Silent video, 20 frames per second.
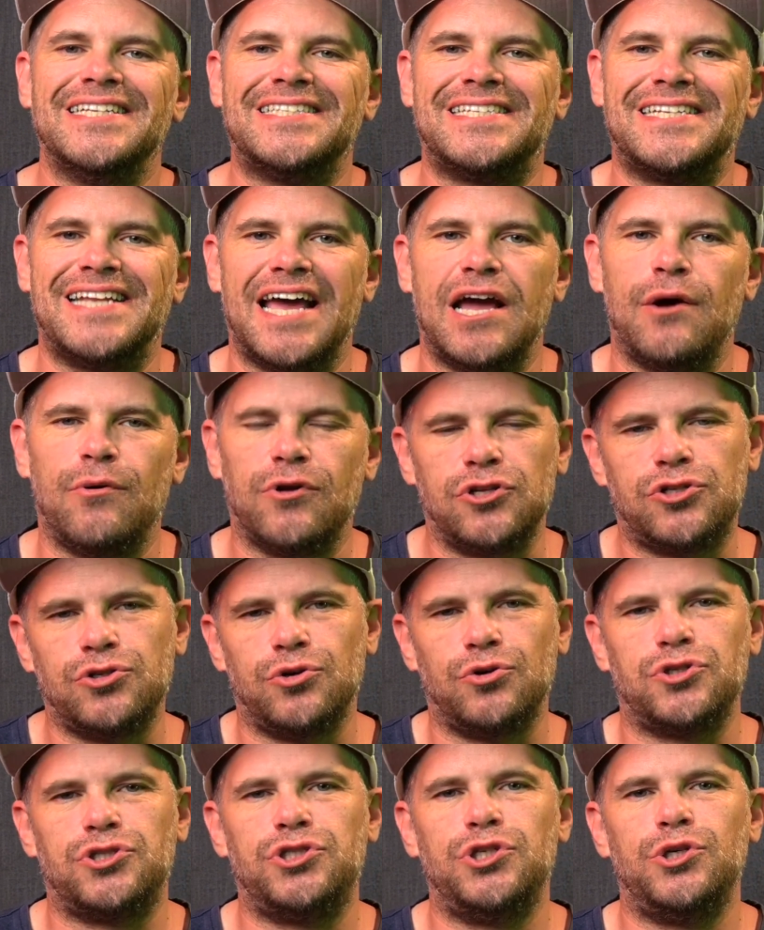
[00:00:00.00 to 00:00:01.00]
and today I want to
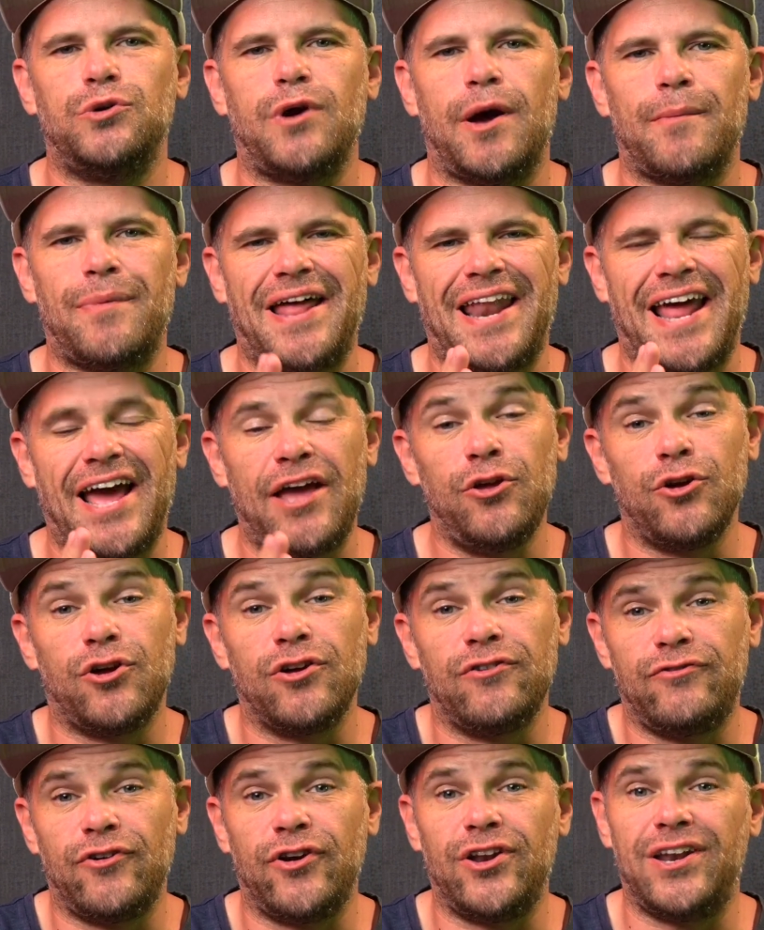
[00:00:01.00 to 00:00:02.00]
talk to you about how you
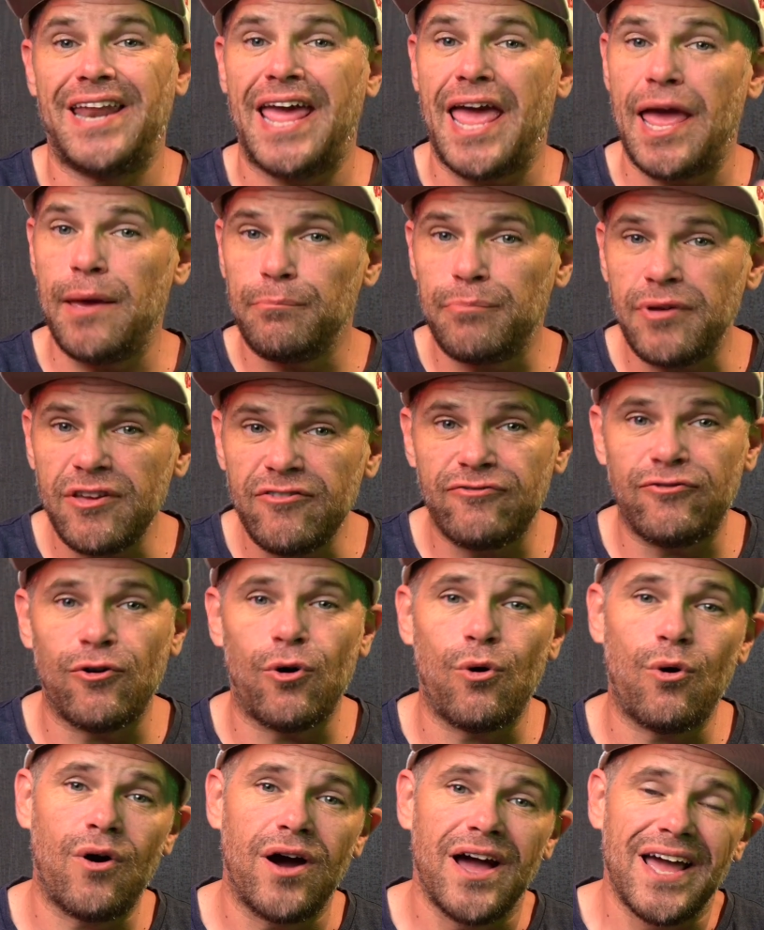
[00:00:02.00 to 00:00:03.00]
convert an
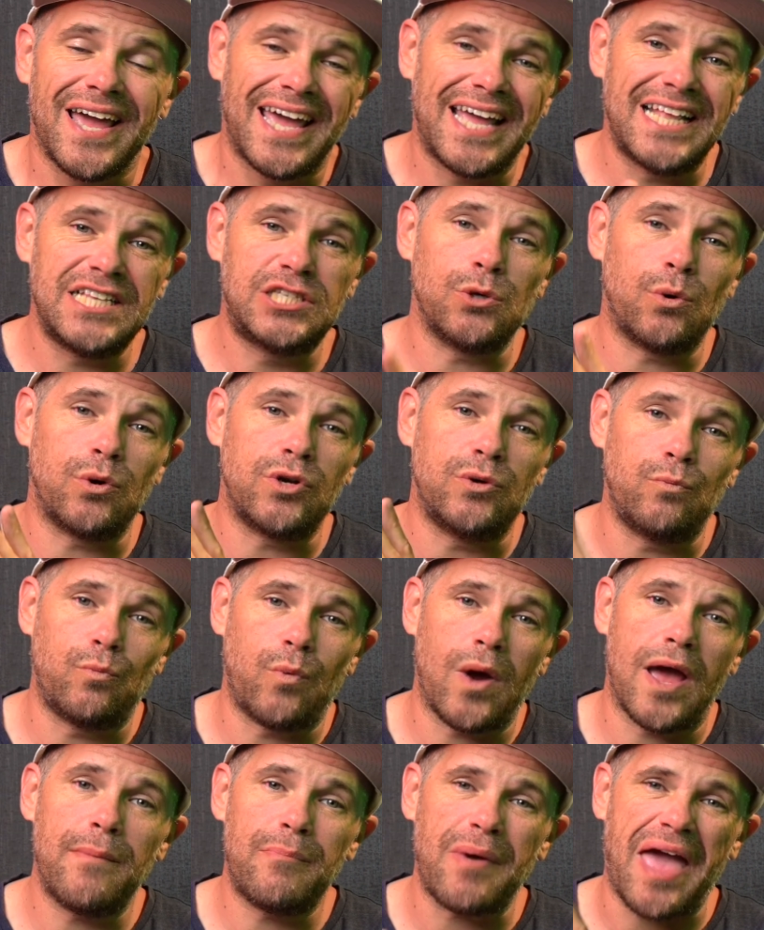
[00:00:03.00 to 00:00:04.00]
MP4 into a
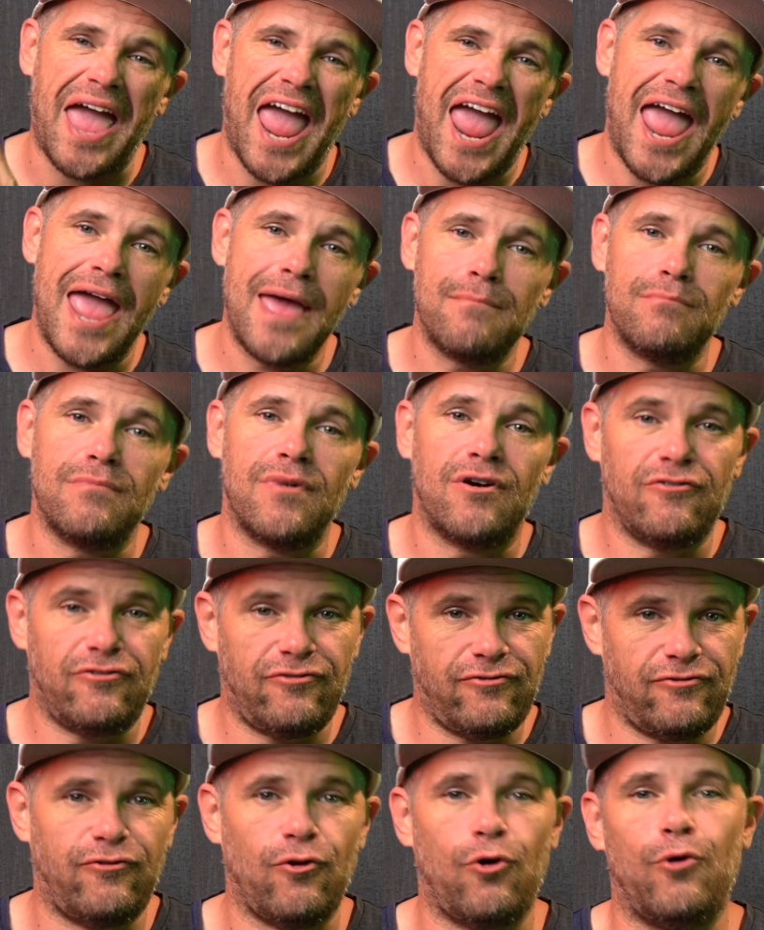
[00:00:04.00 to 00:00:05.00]
WebM
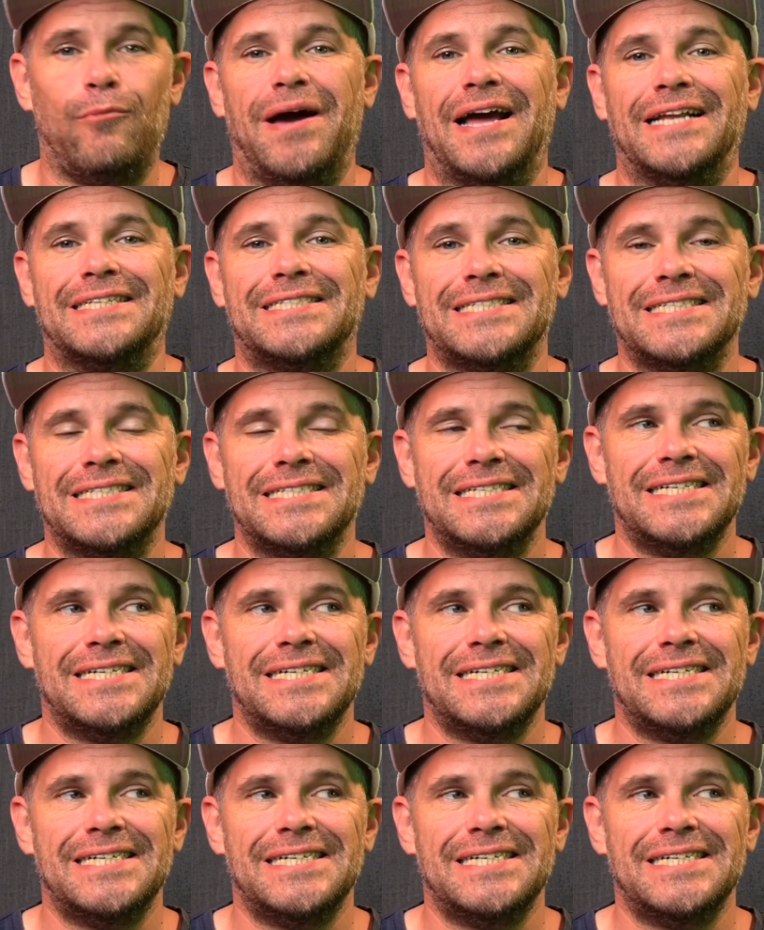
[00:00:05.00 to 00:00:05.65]
format.